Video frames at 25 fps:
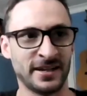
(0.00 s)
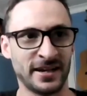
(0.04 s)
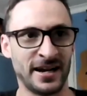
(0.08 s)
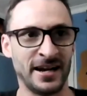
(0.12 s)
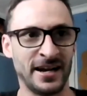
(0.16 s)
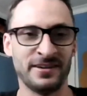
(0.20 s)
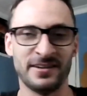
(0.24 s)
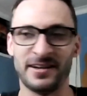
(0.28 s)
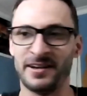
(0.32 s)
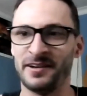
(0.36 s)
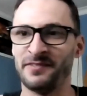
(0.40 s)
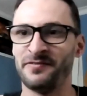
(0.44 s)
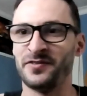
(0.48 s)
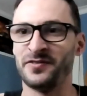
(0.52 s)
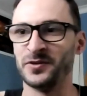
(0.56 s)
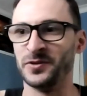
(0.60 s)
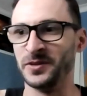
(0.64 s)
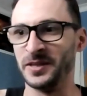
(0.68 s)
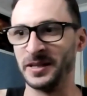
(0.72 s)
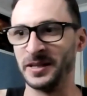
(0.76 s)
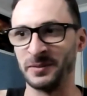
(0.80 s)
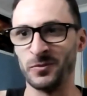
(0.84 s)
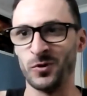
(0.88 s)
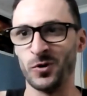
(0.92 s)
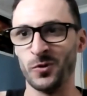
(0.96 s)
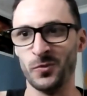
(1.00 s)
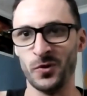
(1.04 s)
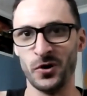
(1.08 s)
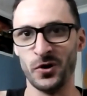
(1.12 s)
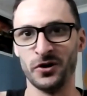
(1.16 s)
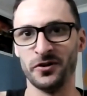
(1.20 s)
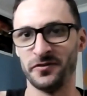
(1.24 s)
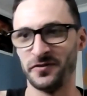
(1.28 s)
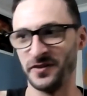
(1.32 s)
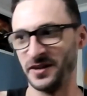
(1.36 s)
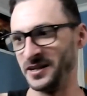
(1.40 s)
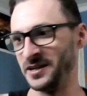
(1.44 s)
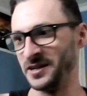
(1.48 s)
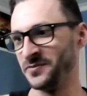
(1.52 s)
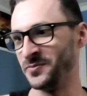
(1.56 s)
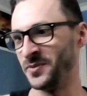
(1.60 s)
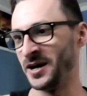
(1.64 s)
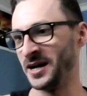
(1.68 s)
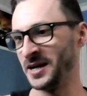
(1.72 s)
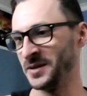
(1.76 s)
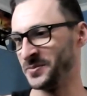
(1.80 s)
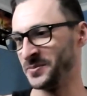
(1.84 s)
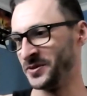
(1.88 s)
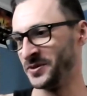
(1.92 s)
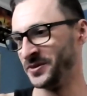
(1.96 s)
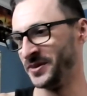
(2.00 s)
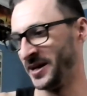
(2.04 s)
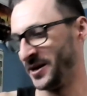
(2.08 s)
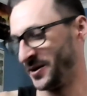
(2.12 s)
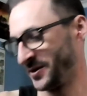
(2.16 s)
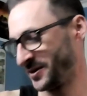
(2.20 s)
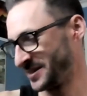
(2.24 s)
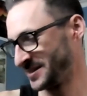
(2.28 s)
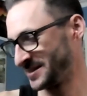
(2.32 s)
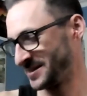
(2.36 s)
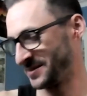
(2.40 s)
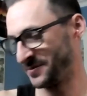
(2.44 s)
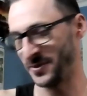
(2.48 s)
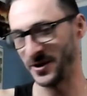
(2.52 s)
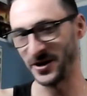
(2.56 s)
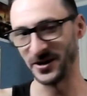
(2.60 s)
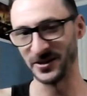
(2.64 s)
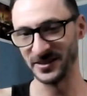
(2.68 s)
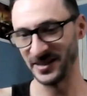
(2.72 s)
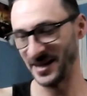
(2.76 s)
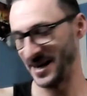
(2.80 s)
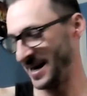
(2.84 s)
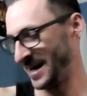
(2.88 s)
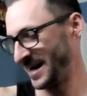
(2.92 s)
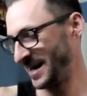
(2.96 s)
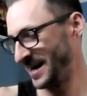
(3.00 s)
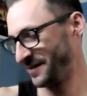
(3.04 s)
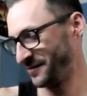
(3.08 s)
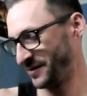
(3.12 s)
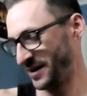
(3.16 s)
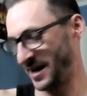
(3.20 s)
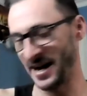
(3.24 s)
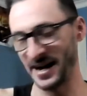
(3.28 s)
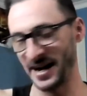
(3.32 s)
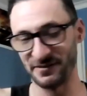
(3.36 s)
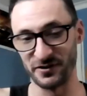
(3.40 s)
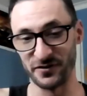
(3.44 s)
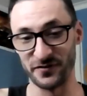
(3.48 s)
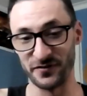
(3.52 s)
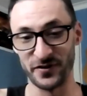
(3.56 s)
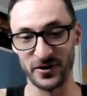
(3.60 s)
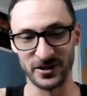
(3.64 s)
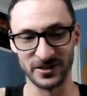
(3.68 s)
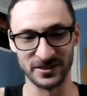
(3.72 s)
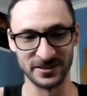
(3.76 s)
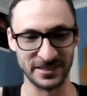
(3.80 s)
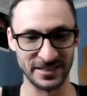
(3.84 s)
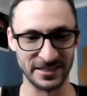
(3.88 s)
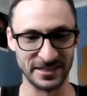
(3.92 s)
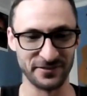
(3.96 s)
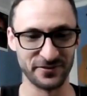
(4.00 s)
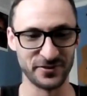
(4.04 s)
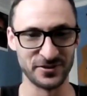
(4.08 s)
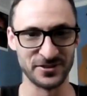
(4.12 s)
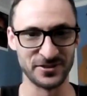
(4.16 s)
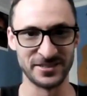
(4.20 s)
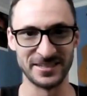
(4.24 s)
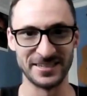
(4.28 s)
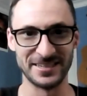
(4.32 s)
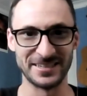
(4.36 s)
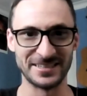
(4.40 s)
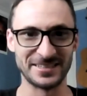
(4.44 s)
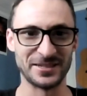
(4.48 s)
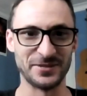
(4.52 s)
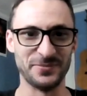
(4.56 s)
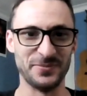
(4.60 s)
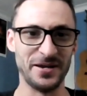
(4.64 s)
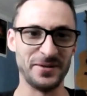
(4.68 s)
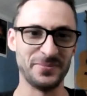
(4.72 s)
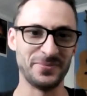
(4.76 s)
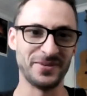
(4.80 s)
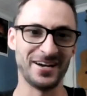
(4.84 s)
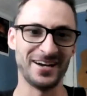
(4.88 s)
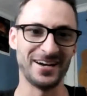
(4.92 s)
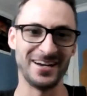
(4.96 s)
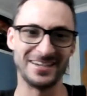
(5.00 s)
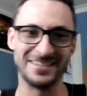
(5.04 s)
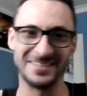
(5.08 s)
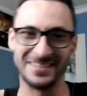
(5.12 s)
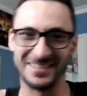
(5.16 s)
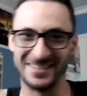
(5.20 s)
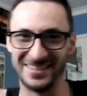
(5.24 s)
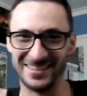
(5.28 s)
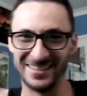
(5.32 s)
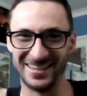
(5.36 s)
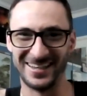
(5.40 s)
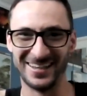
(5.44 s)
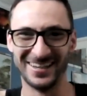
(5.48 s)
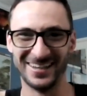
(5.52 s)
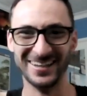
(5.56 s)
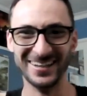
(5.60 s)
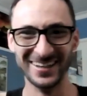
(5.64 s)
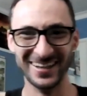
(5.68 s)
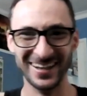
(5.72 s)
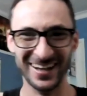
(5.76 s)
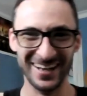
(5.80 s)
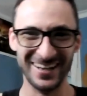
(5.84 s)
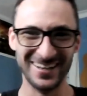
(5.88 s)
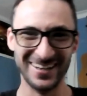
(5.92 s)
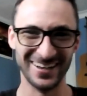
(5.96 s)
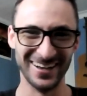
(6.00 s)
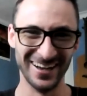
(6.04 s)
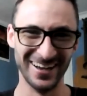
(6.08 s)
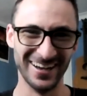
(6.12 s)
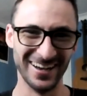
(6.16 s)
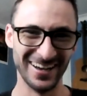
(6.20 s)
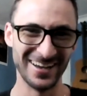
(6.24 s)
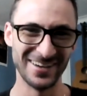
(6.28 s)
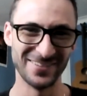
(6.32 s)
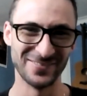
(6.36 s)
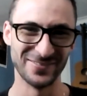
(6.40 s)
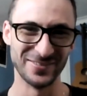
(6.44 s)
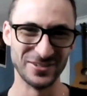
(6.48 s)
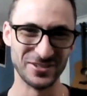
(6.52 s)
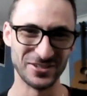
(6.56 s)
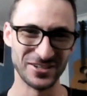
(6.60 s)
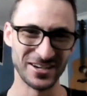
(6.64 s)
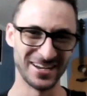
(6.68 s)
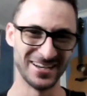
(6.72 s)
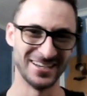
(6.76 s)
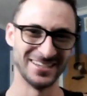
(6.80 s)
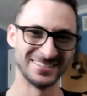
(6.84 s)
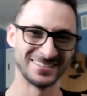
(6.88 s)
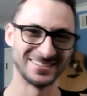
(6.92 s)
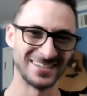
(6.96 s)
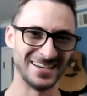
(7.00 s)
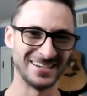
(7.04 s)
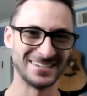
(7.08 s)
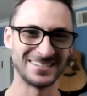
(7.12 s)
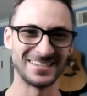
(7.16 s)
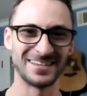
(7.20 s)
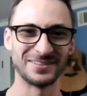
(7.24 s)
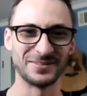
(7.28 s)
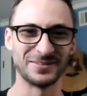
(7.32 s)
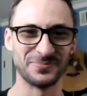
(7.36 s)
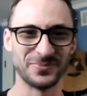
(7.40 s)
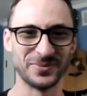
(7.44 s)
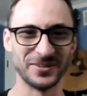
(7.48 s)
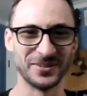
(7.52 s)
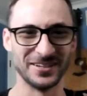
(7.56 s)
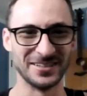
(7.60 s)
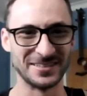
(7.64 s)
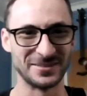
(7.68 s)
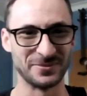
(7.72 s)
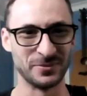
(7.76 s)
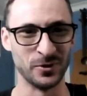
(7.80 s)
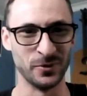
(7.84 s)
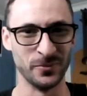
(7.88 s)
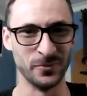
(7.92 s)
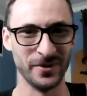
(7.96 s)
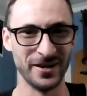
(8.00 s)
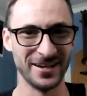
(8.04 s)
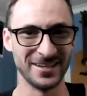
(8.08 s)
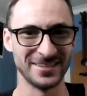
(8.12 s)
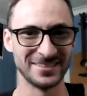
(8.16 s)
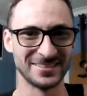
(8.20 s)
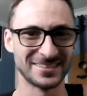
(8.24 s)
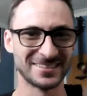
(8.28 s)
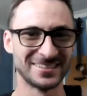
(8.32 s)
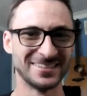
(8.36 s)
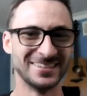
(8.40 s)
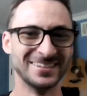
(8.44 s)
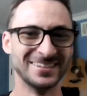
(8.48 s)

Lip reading: I feel like more motivated to bodybuild now because apparently I have a very lean physique, so maybe I actually I have a chance. I just have to put on some more mass.